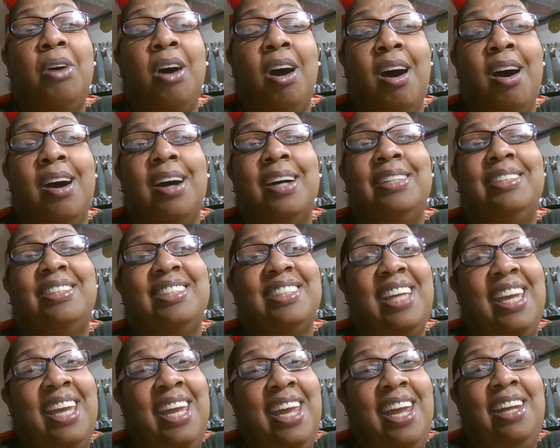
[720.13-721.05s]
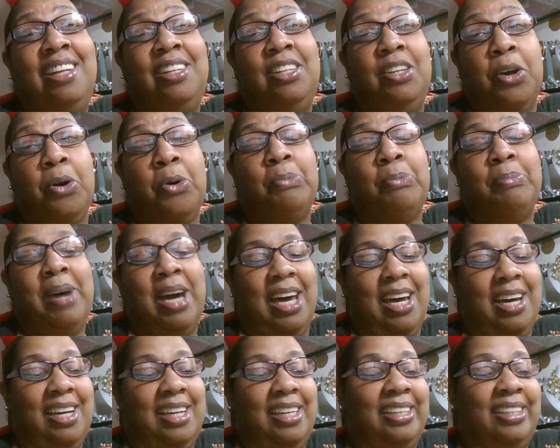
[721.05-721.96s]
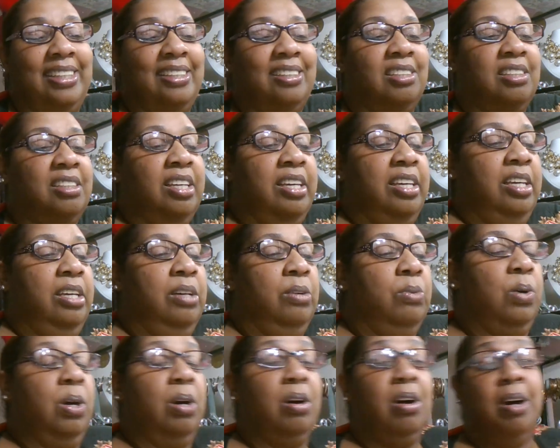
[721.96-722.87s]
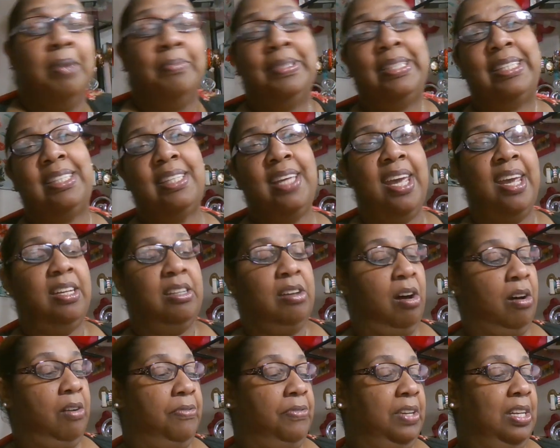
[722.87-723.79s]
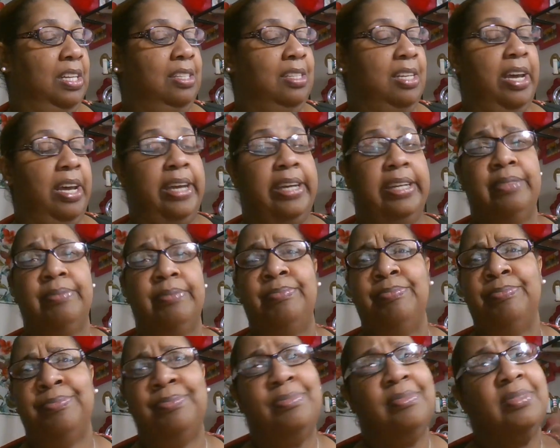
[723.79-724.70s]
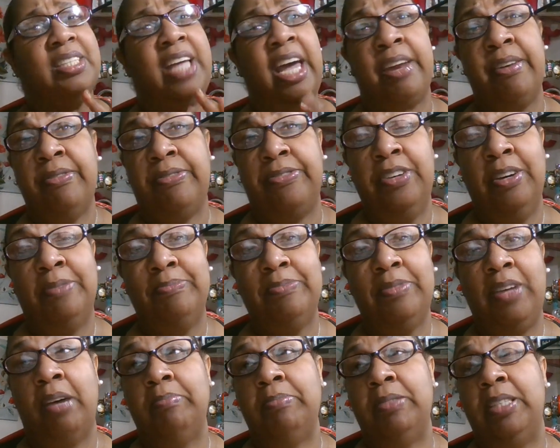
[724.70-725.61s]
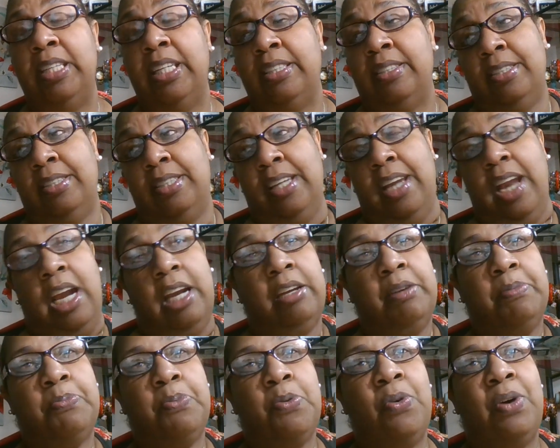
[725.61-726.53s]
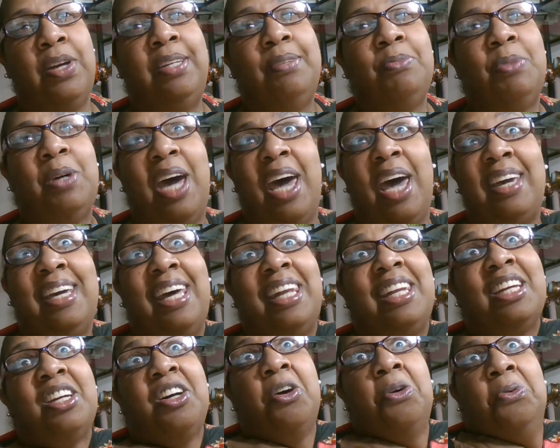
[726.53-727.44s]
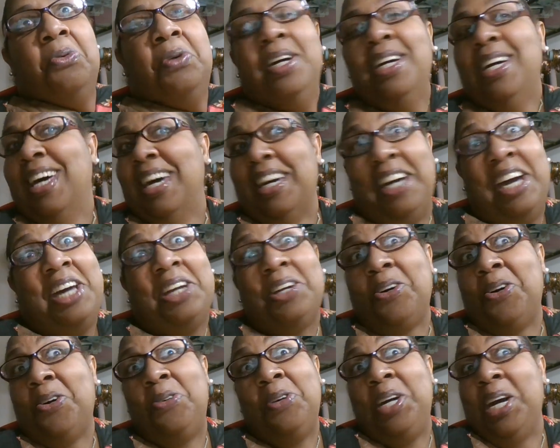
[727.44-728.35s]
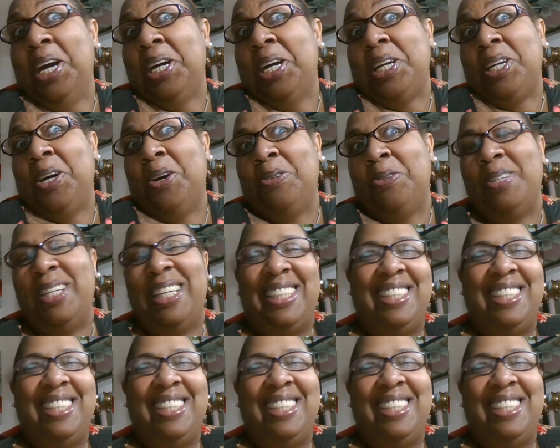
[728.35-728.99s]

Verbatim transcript: hearts, and your minds. Well, I'm a saying off for the day. I don't feel I'm, I'm getting to that point where I gotta go. I gotta go. I gotta go.